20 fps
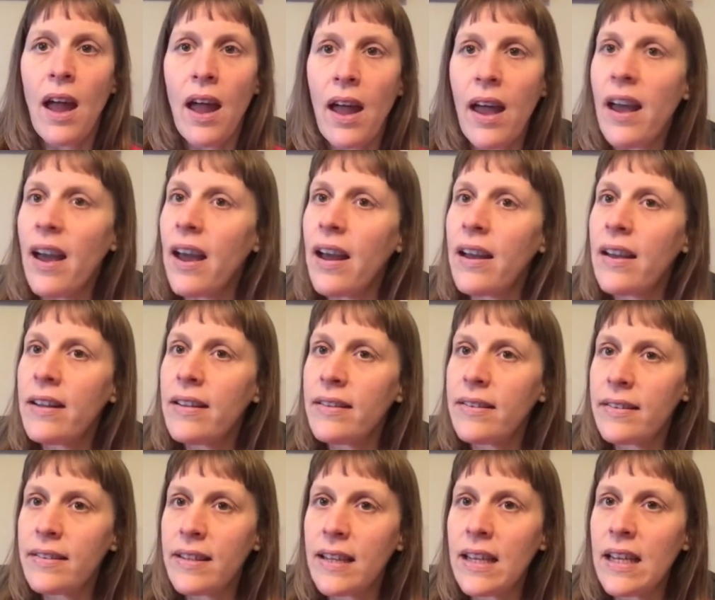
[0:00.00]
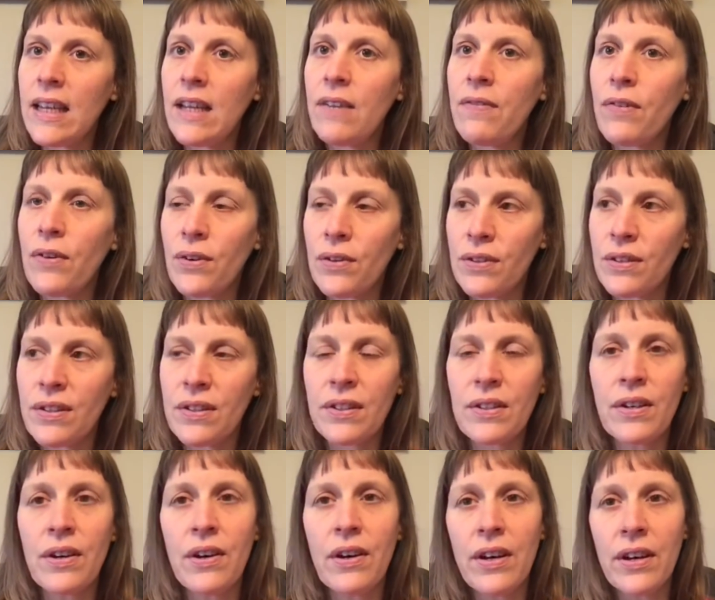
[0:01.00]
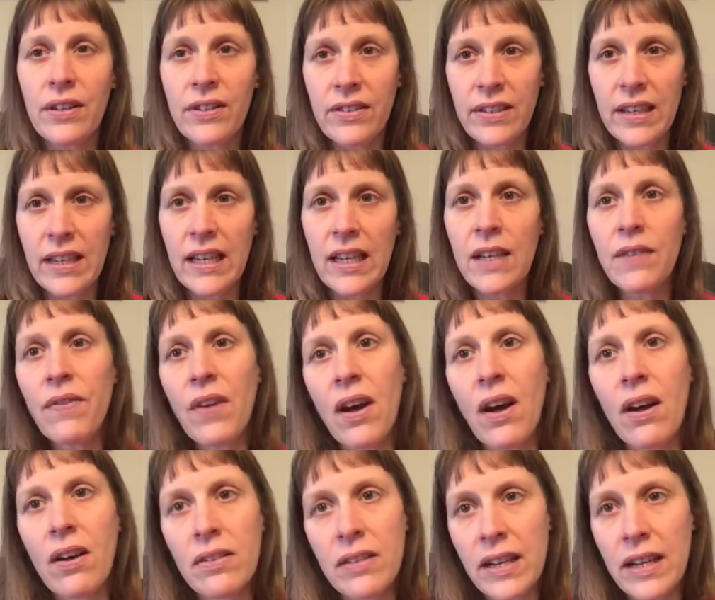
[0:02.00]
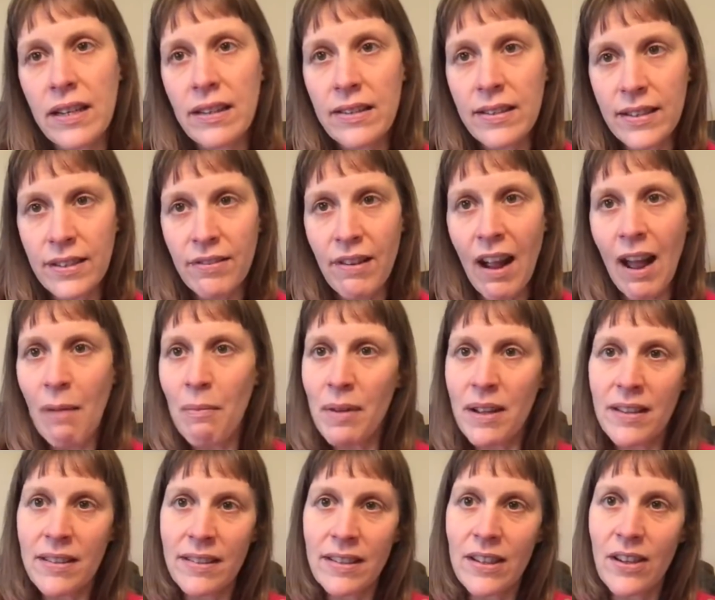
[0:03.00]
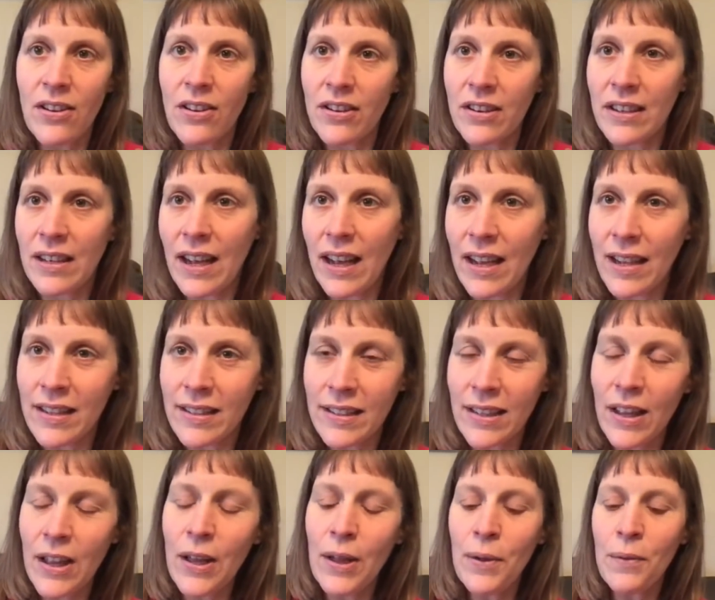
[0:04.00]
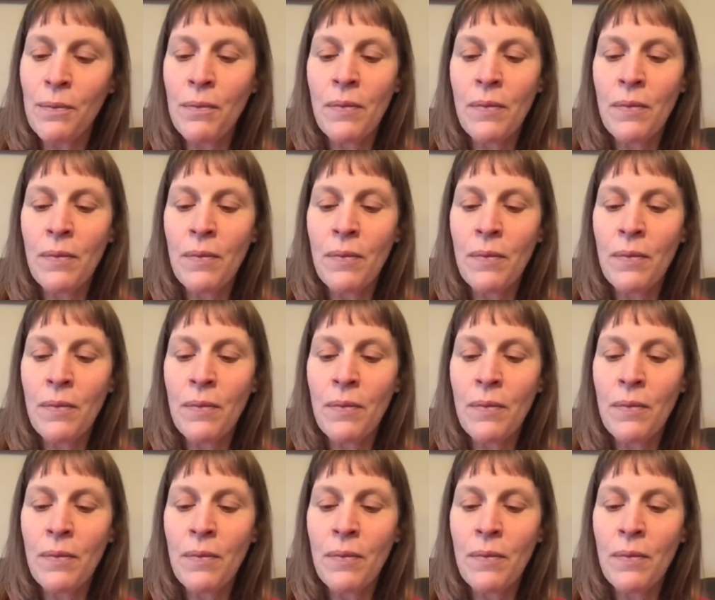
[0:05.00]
Steve_achieve on Instagram is the organiser.